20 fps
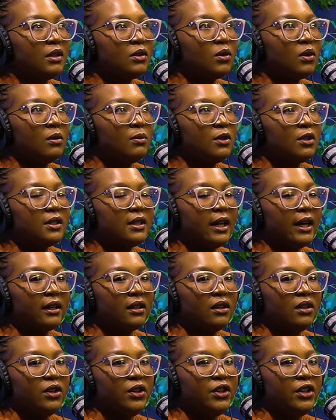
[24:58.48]
almost like
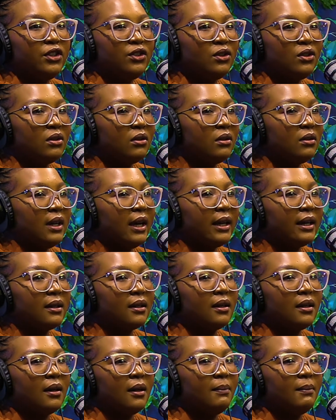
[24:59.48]
alluding to like
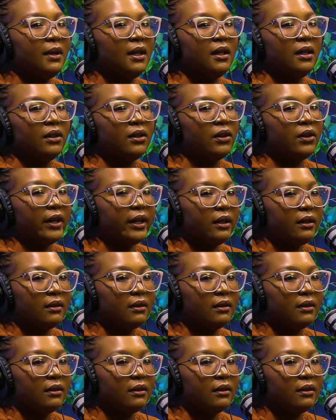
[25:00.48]
malingering.